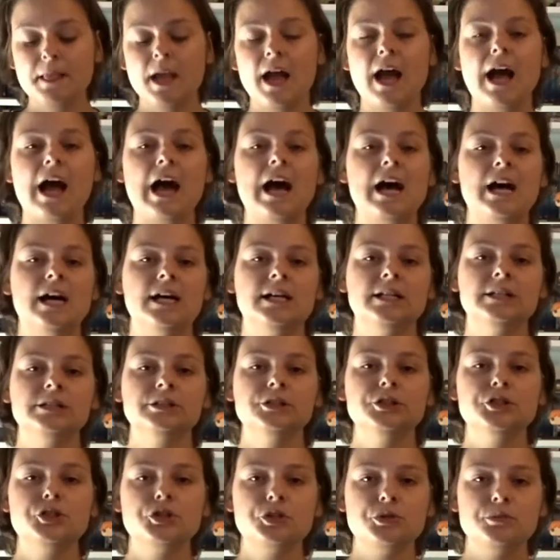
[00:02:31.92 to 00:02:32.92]

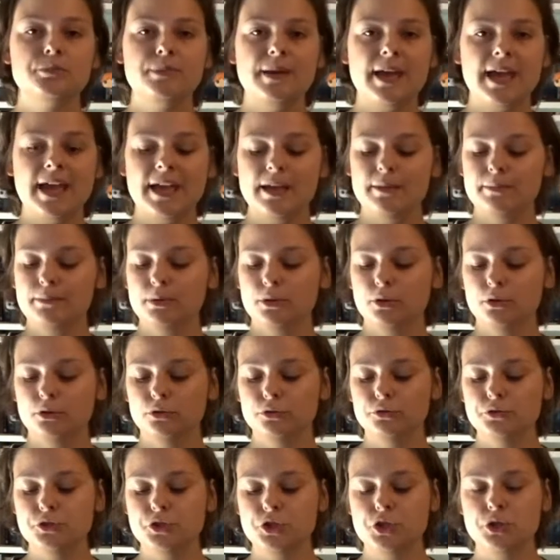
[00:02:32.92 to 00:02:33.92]
and to be able
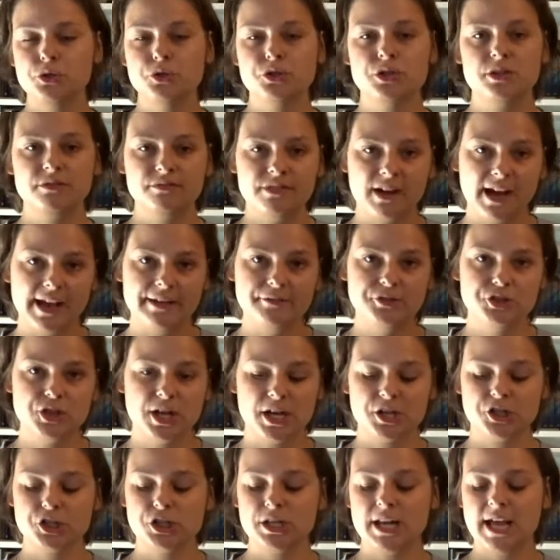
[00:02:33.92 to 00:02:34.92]
to survive she
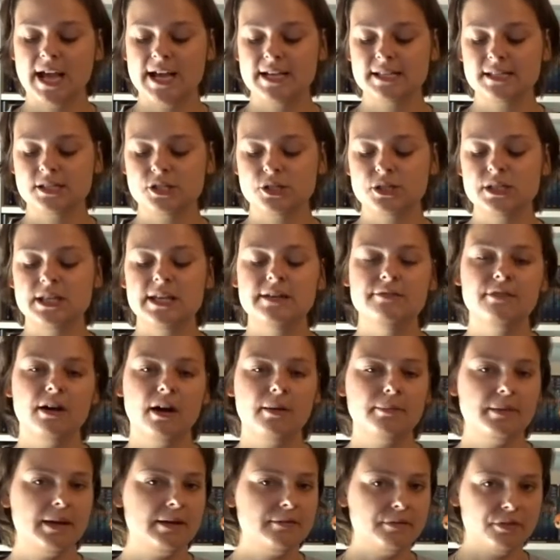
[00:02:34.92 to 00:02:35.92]
actually has to give
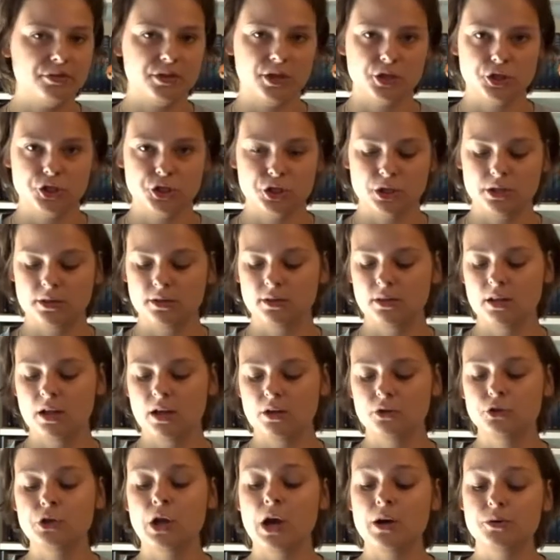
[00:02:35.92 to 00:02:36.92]
up everything she
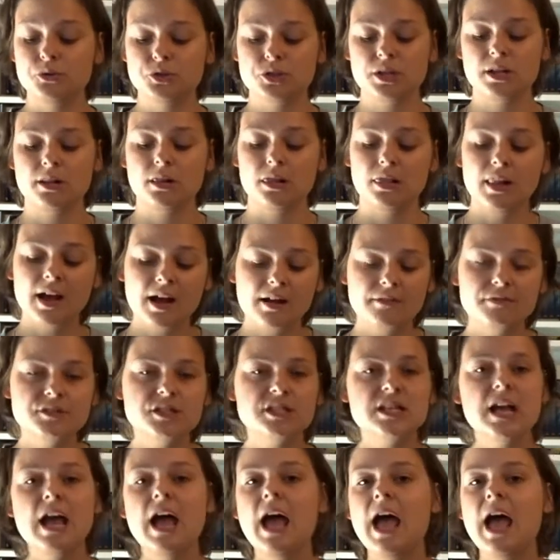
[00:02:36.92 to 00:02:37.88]
knows and loves,